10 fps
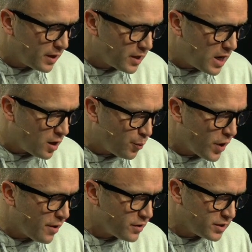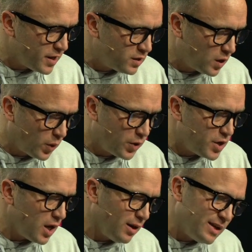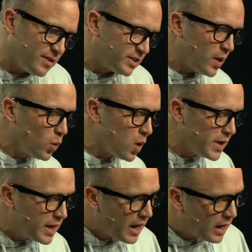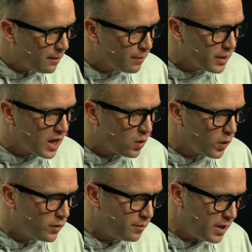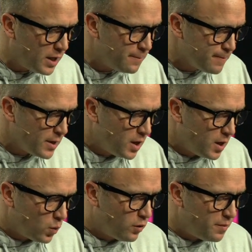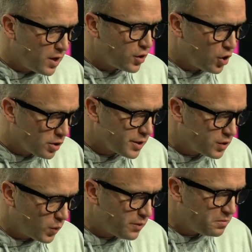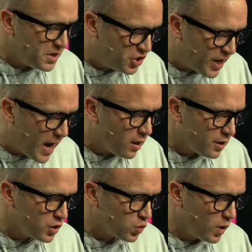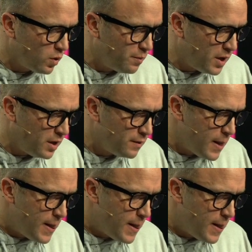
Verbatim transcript: And God, our prayer is this, that we would not leave the same way we came, but God, we would be we would be encouraged, we would be challenged, we would be